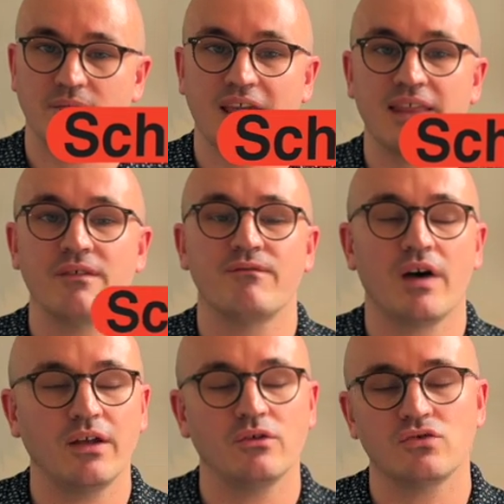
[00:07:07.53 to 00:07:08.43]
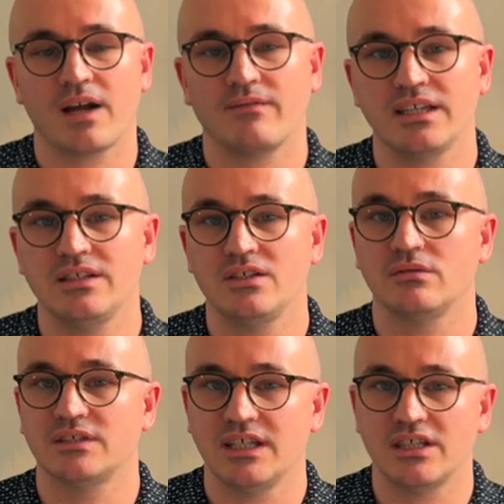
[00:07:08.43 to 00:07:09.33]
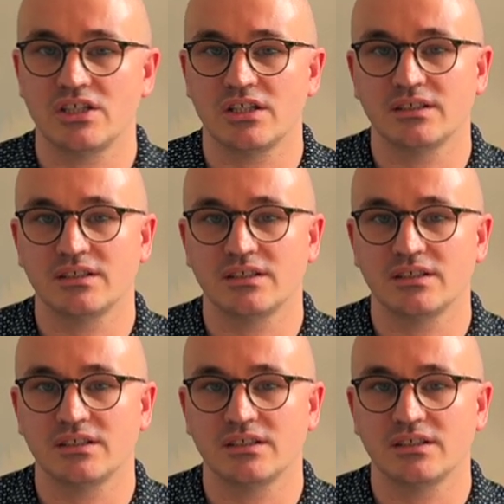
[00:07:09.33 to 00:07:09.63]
Get the final draft into your teacher's